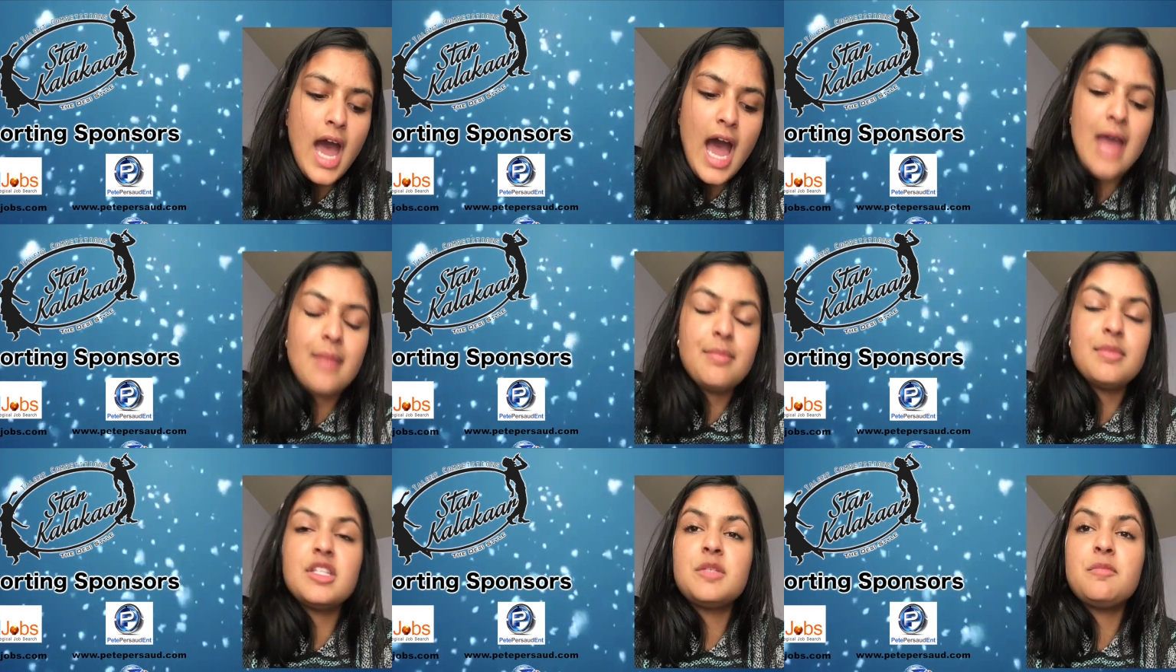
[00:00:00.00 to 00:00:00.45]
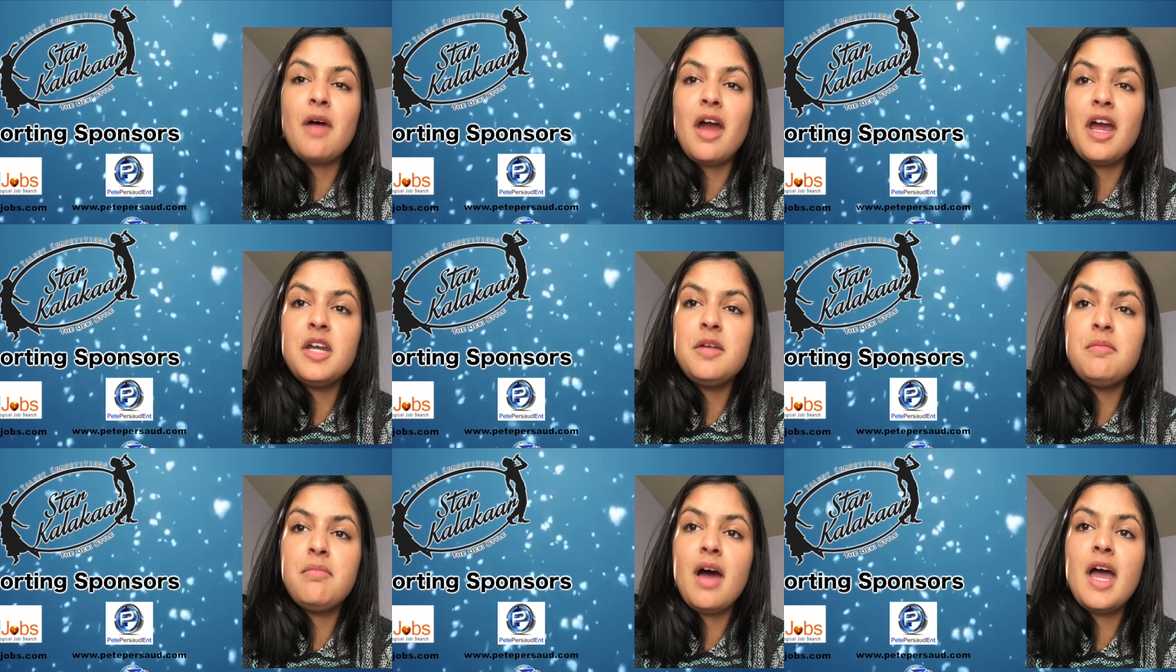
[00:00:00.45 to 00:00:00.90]
I am
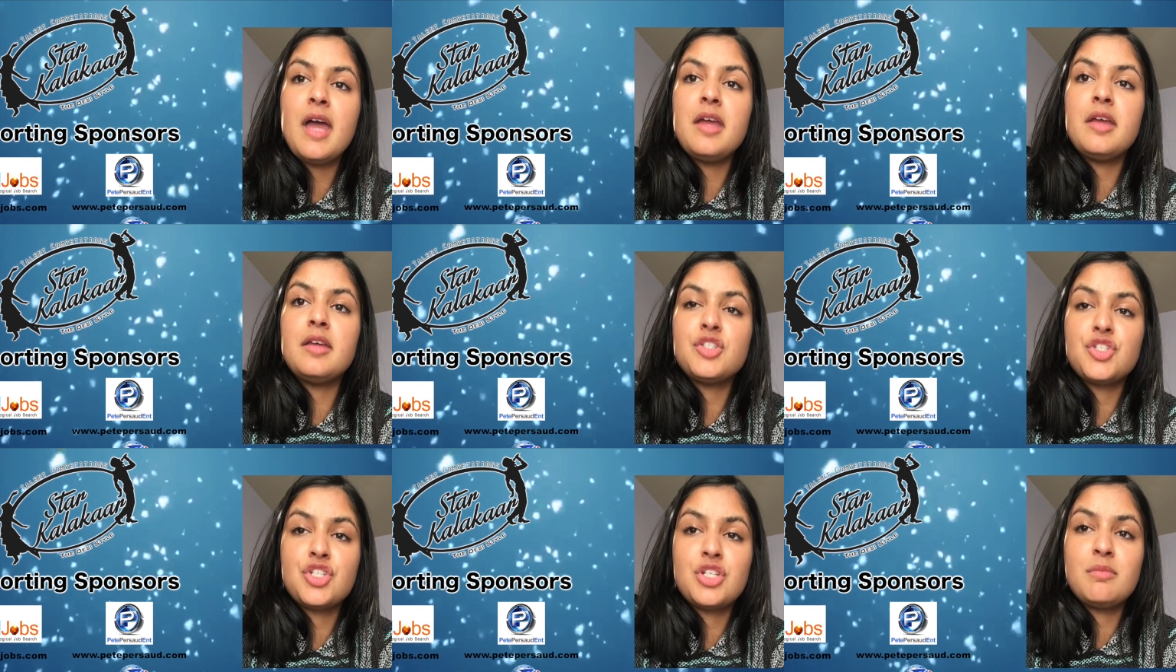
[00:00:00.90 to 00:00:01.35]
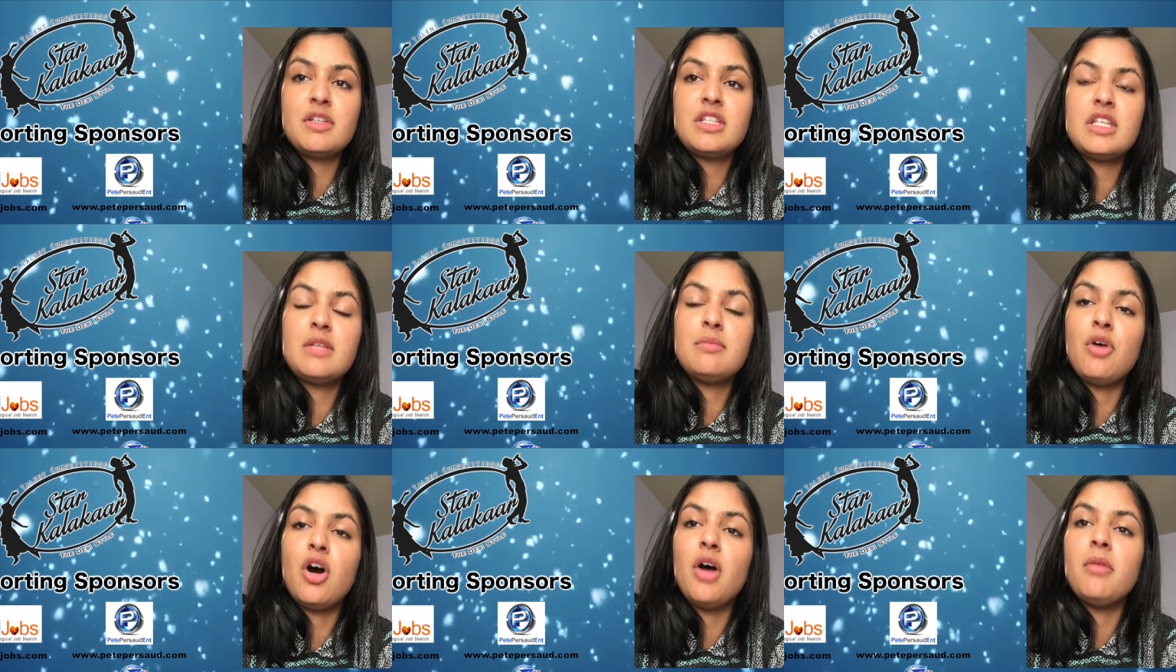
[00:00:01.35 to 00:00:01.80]
inspired by
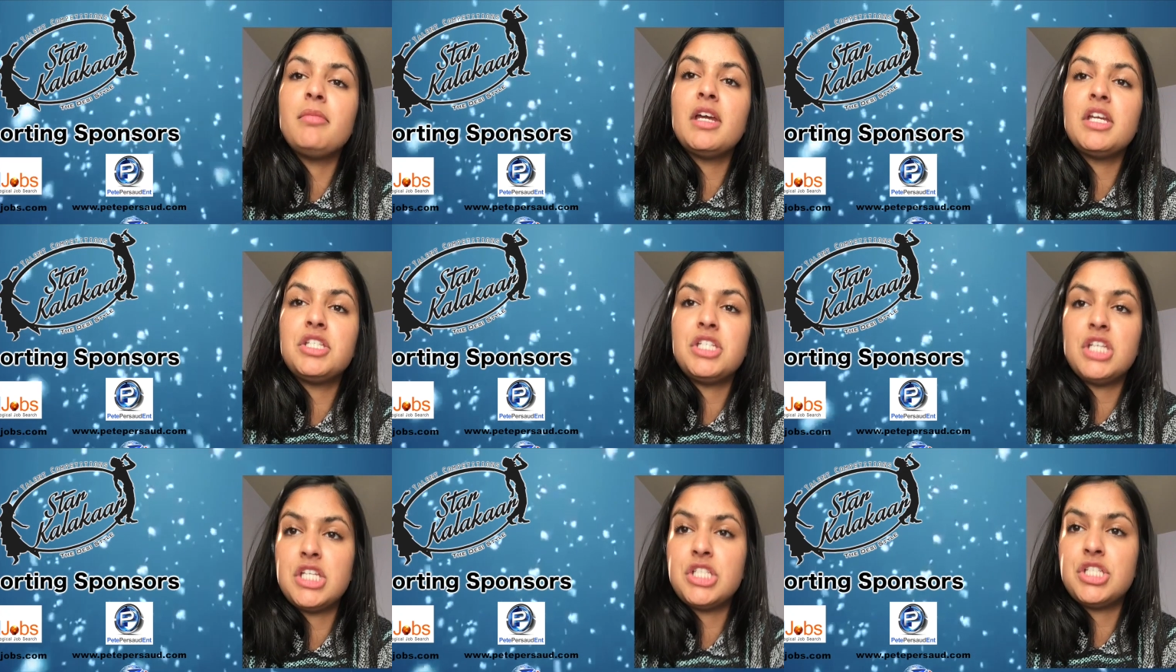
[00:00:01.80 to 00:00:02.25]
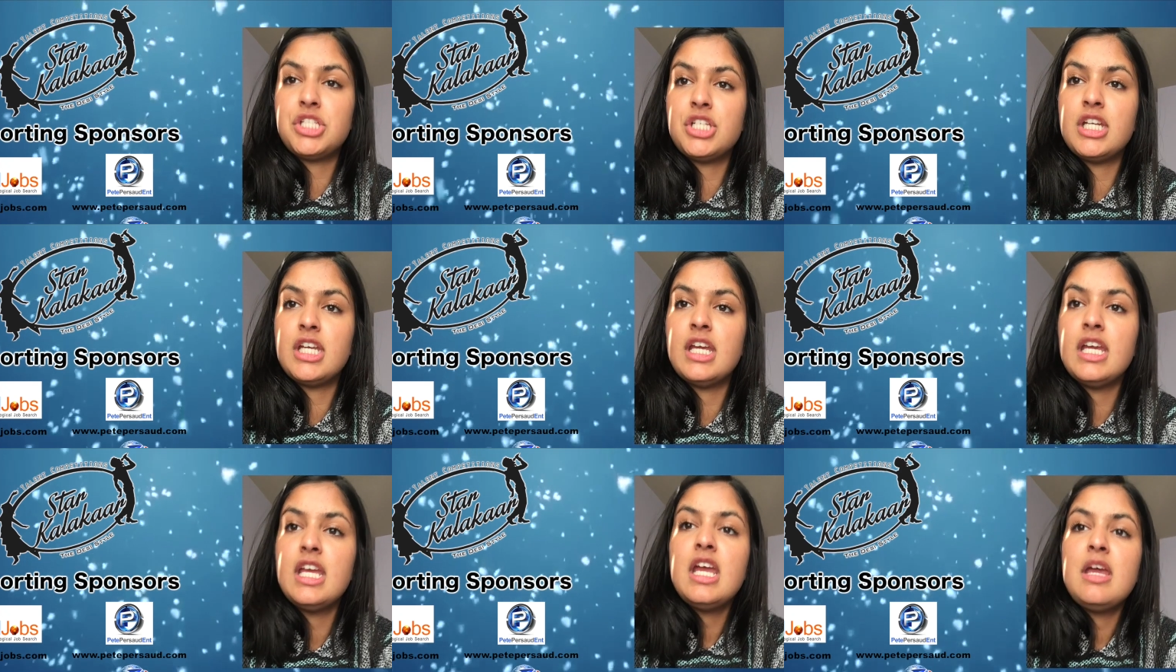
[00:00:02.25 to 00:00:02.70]
Shrimathi Bombay
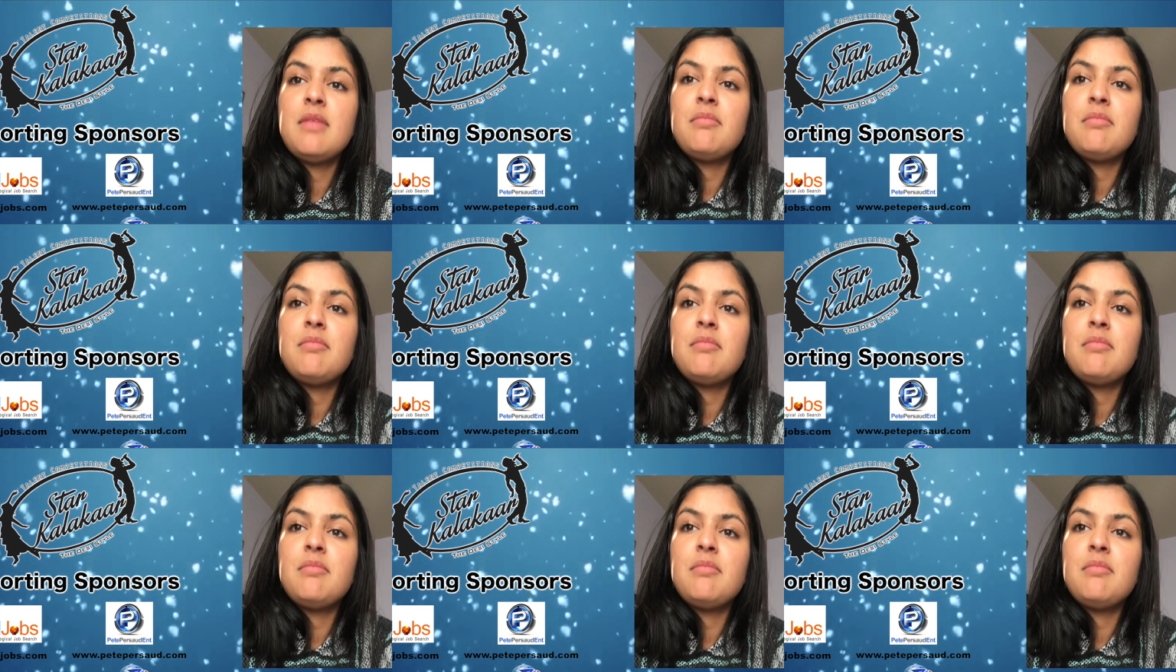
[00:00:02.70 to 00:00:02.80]
Jayshree